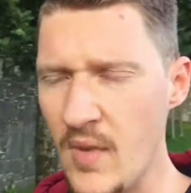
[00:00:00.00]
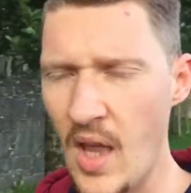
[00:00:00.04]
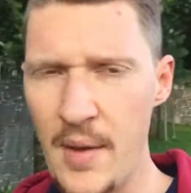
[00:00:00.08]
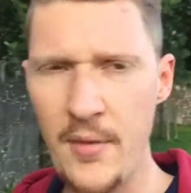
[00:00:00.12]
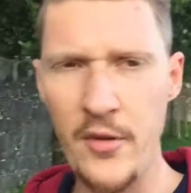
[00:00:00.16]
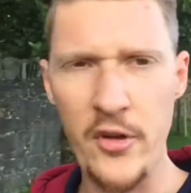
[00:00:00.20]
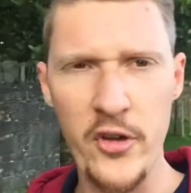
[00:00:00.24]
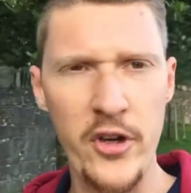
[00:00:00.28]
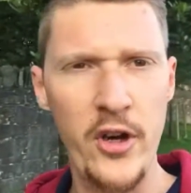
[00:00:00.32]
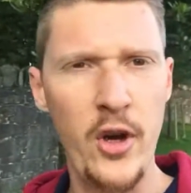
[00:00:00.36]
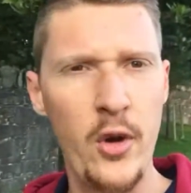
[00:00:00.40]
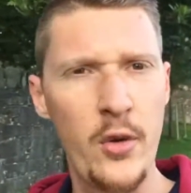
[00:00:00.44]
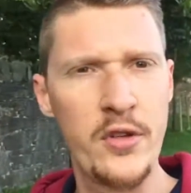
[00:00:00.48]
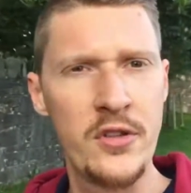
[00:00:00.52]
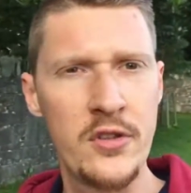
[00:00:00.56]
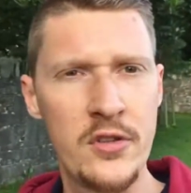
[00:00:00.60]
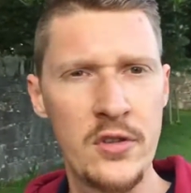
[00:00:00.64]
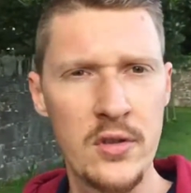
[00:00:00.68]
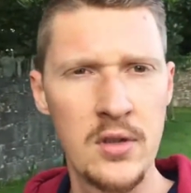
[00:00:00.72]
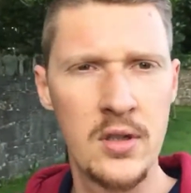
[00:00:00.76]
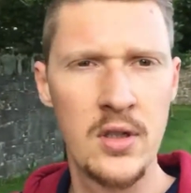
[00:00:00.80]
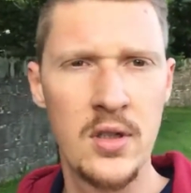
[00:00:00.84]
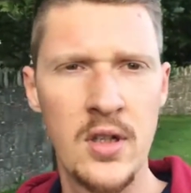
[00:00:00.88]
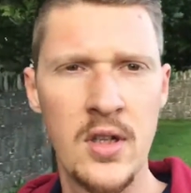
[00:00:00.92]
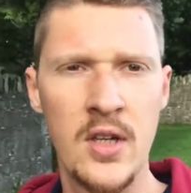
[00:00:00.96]
I'm gonna go
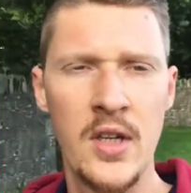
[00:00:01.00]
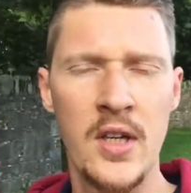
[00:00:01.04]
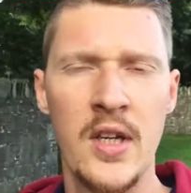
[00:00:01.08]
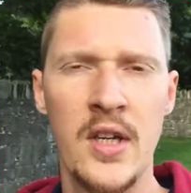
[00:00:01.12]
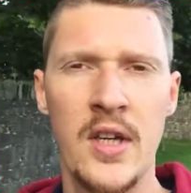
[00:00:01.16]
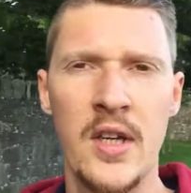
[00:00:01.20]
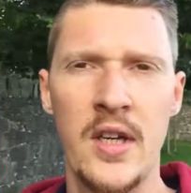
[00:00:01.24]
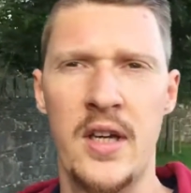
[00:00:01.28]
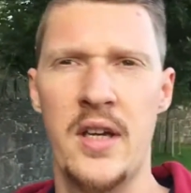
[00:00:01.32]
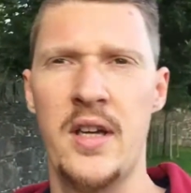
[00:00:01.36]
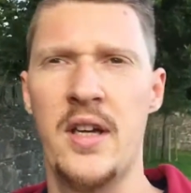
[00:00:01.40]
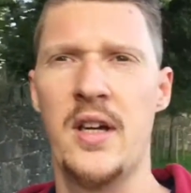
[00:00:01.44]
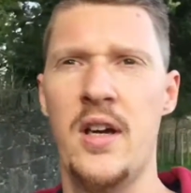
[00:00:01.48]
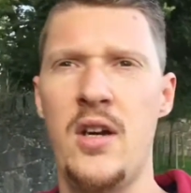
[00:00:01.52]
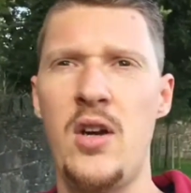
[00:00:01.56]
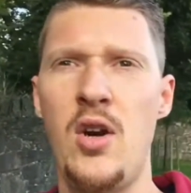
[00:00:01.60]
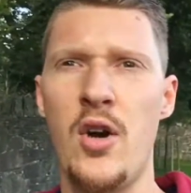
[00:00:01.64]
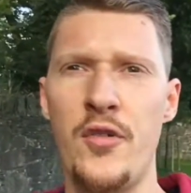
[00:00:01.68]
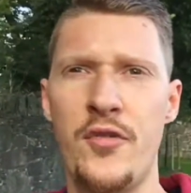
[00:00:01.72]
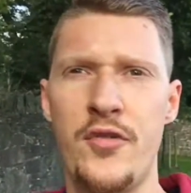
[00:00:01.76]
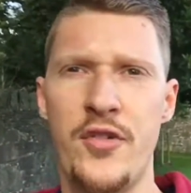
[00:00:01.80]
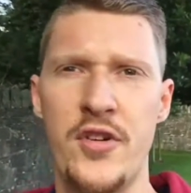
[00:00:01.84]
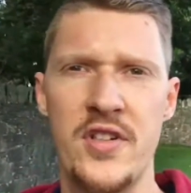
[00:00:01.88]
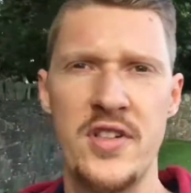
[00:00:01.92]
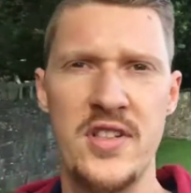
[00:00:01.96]
into
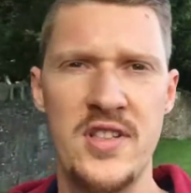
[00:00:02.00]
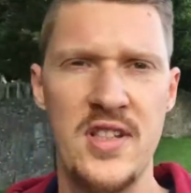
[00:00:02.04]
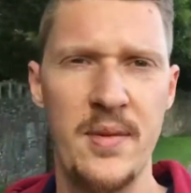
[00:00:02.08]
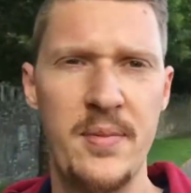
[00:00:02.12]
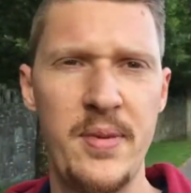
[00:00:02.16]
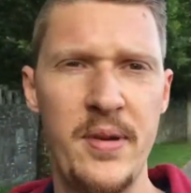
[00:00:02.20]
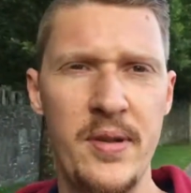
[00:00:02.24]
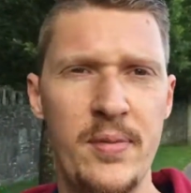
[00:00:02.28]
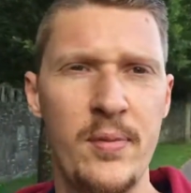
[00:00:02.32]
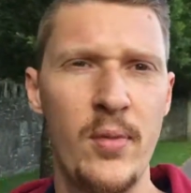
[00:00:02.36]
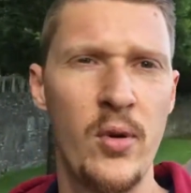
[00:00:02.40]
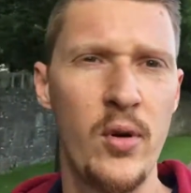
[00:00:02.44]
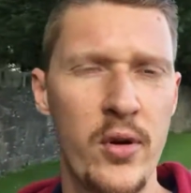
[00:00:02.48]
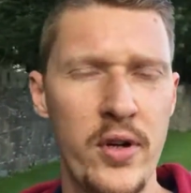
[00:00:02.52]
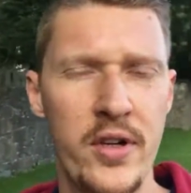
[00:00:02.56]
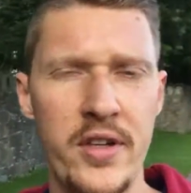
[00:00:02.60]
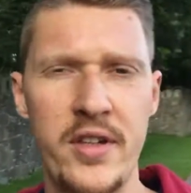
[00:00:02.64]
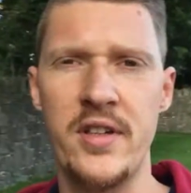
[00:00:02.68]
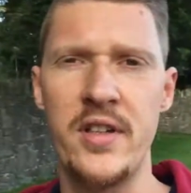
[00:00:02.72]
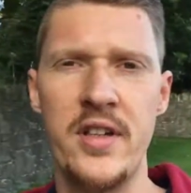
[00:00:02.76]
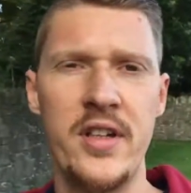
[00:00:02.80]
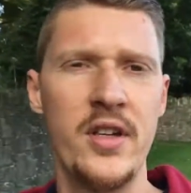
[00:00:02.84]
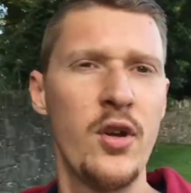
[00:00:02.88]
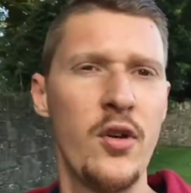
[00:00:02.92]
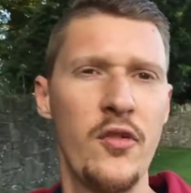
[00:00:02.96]
conferences a bit more
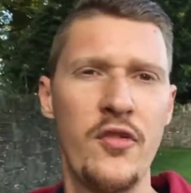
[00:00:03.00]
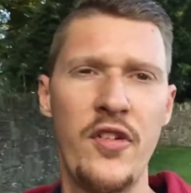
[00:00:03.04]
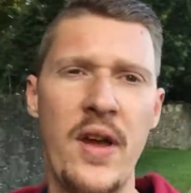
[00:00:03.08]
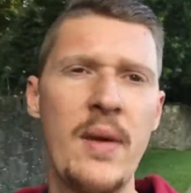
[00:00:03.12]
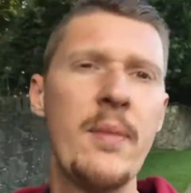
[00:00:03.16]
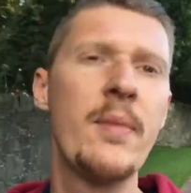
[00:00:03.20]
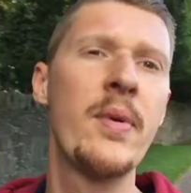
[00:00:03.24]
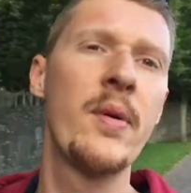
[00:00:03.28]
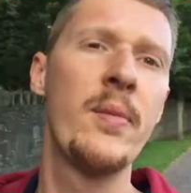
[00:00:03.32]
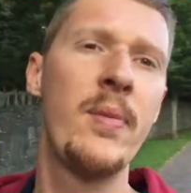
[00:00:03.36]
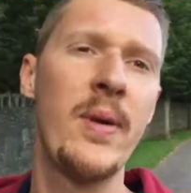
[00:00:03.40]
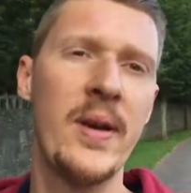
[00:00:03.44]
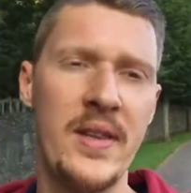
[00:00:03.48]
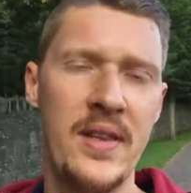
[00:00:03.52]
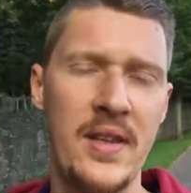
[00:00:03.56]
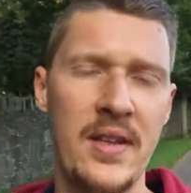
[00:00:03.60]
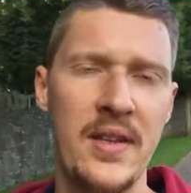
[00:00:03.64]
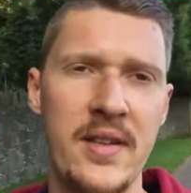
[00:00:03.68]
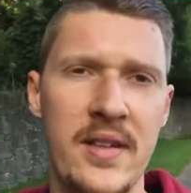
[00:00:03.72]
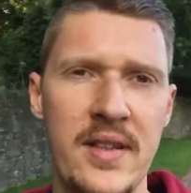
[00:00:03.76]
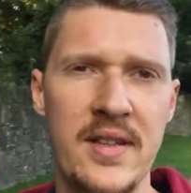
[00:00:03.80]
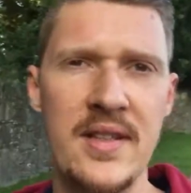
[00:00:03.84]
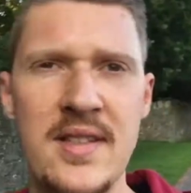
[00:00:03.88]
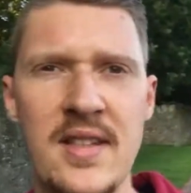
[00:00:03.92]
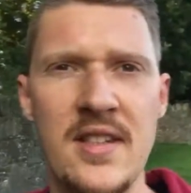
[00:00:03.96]
in November, but
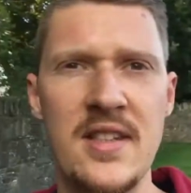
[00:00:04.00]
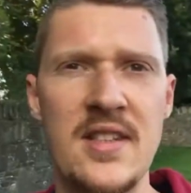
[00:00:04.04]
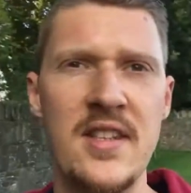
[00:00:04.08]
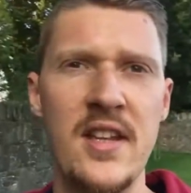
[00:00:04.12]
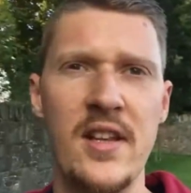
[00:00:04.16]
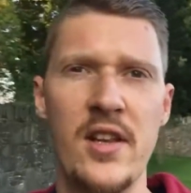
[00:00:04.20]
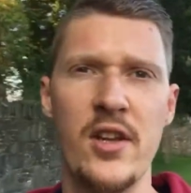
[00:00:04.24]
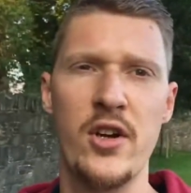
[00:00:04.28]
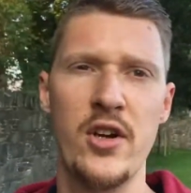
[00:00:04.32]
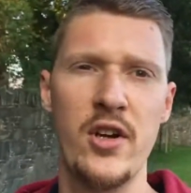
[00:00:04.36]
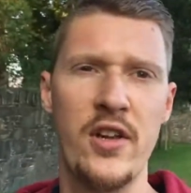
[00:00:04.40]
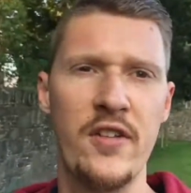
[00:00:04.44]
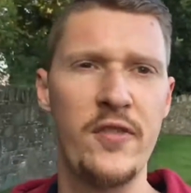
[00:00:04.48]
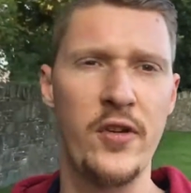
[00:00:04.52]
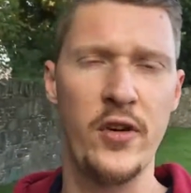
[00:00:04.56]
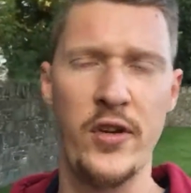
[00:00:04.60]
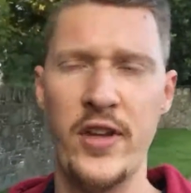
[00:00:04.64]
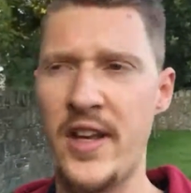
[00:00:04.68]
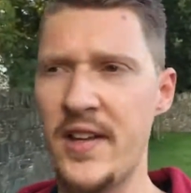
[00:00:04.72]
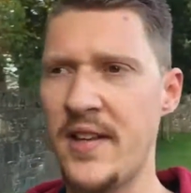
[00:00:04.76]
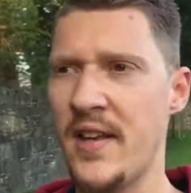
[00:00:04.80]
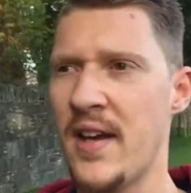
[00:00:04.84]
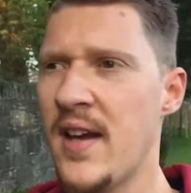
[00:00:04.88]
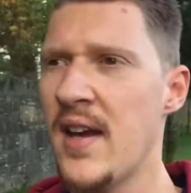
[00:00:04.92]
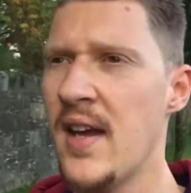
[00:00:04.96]
it's still early for
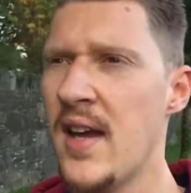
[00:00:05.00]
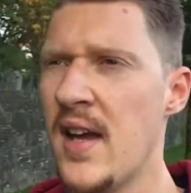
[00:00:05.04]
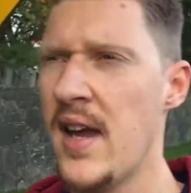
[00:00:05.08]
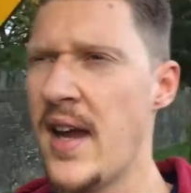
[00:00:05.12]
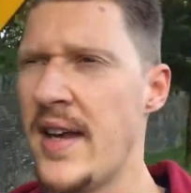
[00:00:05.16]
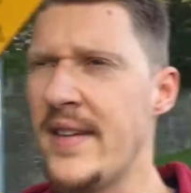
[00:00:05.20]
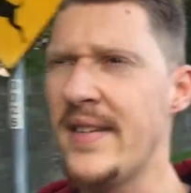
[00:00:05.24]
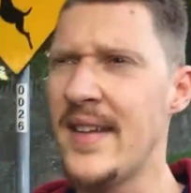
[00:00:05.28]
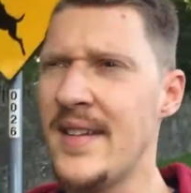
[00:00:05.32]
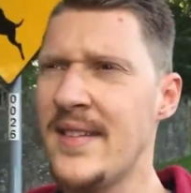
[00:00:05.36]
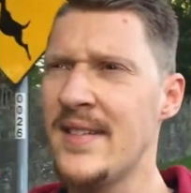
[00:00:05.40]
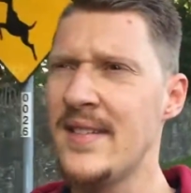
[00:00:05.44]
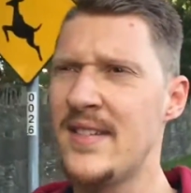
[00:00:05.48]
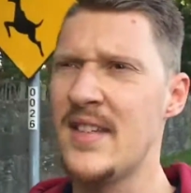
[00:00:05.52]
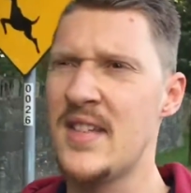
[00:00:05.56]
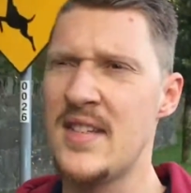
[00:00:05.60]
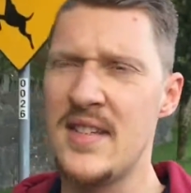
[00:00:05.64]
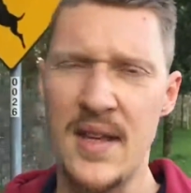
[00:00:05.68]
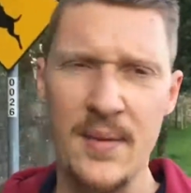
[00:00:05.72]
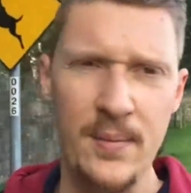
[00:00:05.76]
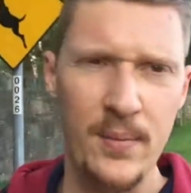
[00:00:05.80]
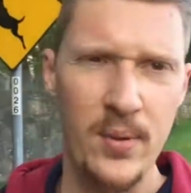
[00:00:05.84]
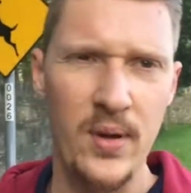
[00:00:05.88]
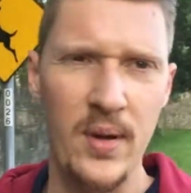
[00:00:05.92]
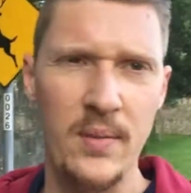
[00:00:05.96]
that. And then
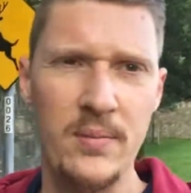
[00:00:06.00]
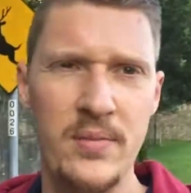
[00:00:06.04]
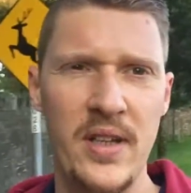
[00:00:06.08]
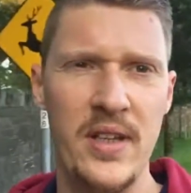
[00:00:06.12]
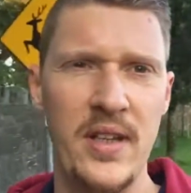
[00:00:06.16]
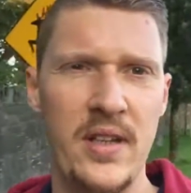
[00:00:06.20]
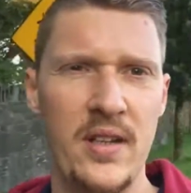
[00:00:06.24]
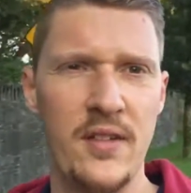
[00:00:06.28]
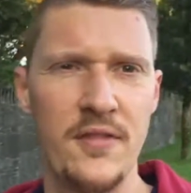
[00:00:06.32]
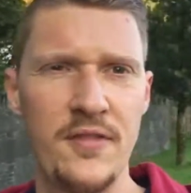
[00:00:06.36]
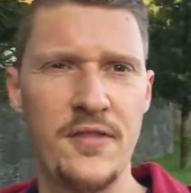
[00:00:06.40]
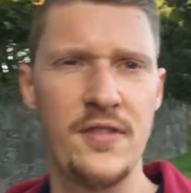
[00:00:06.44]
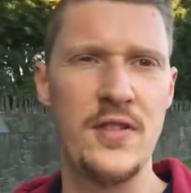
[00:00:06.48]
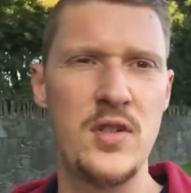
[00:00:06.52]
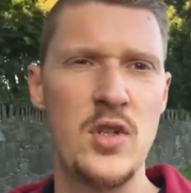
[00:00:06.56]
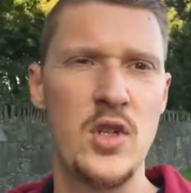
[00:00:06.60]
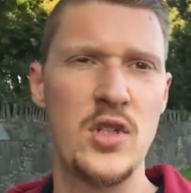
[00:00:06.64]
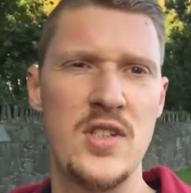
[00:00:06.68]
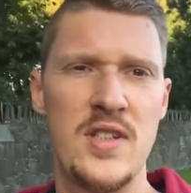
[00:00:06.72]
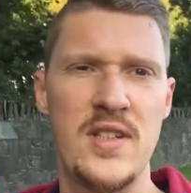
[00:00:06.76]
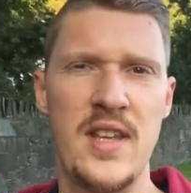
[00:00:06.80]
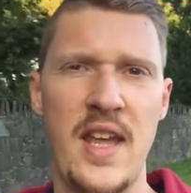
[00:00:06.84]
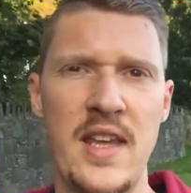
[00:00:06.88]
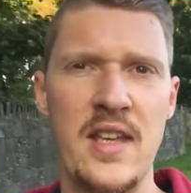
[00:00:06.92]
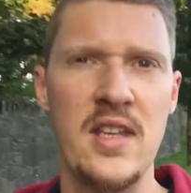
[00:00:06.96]
December, I'm thinking of
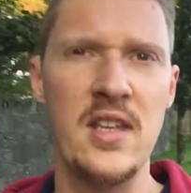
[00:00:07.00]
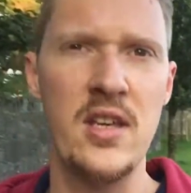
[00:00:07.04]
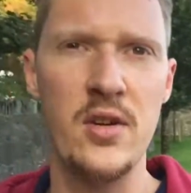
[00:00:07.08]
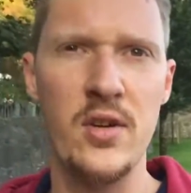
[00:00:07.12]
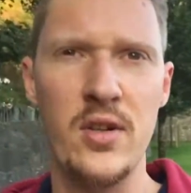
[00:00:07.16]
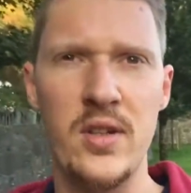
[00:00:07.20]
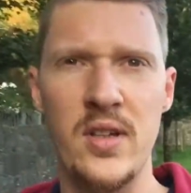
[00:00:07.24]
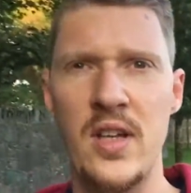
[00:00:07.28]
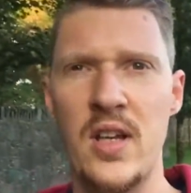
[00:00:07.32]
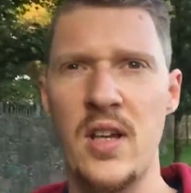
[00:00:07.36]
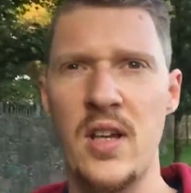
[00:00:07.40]
just staying here in